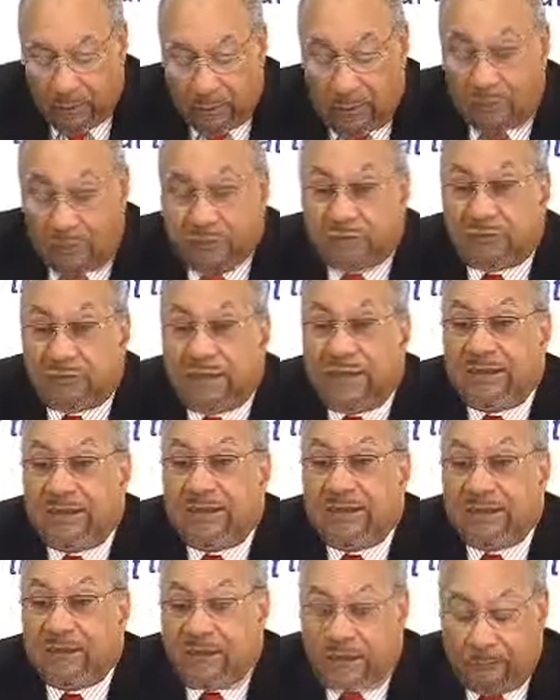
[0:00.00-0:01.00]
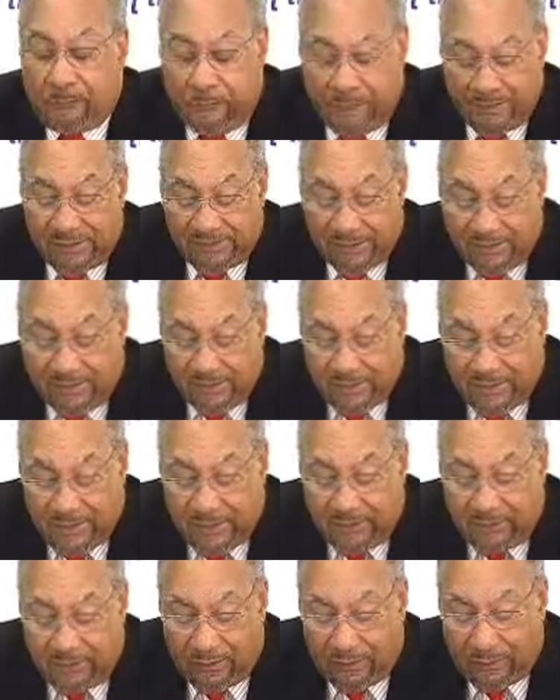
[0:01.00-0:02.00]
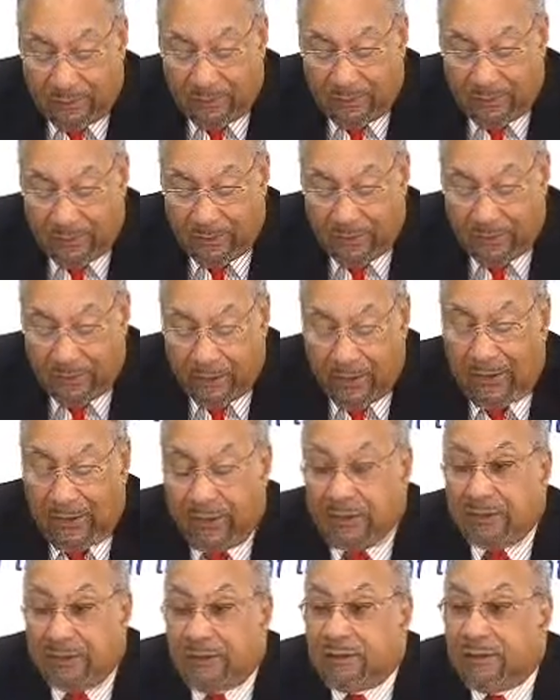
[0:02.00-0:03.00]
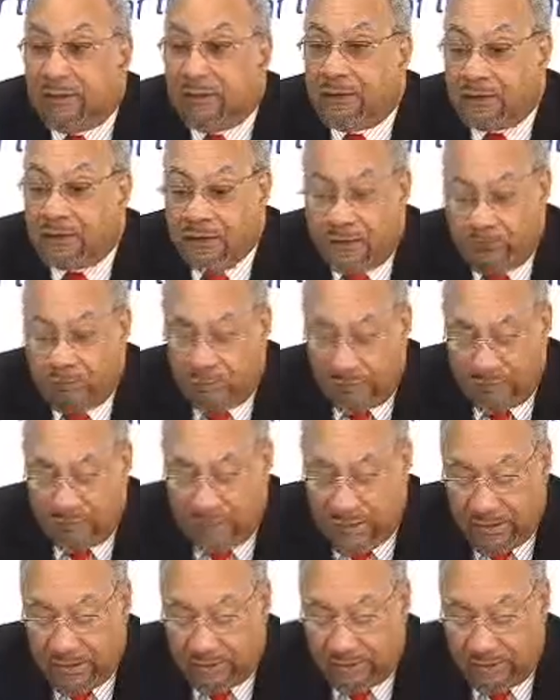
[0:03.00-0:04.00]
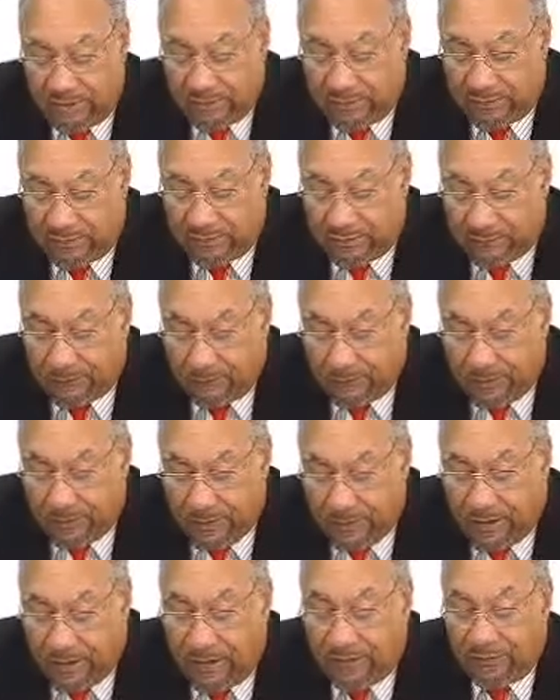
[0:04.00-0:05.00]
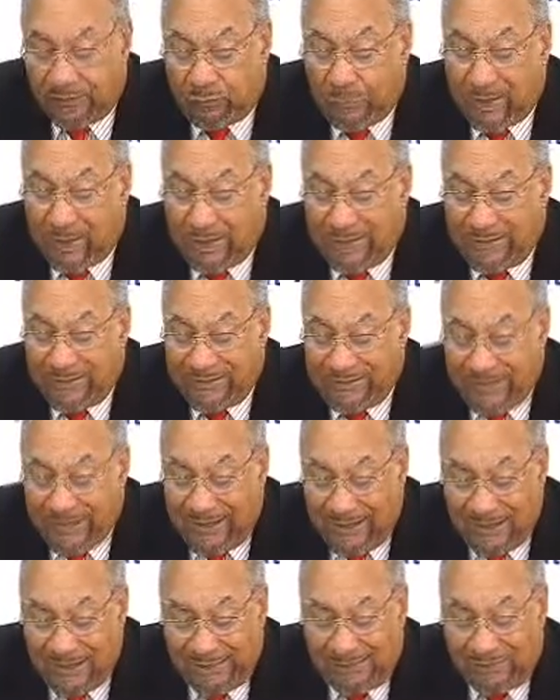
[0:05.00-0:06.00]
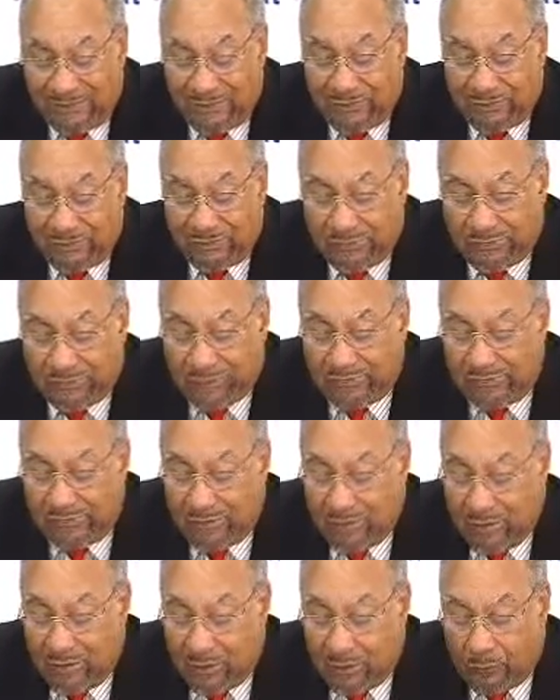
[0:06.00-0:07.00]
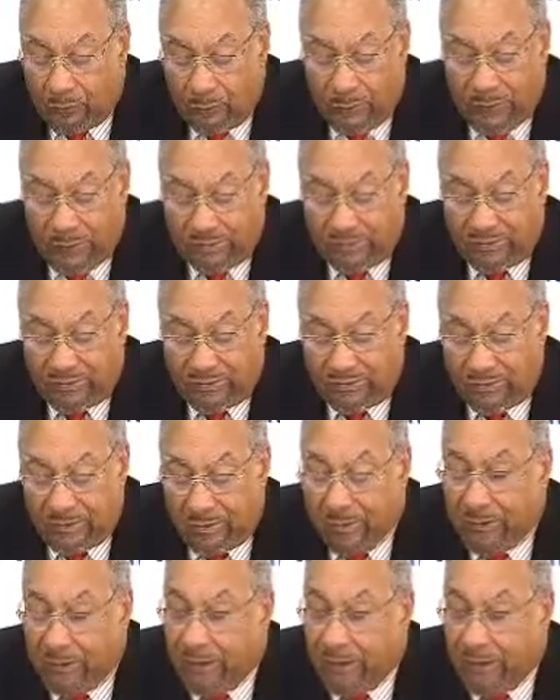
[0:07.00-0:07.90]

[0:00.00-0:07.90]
on trade developments in general and negotiations, as well as the issues which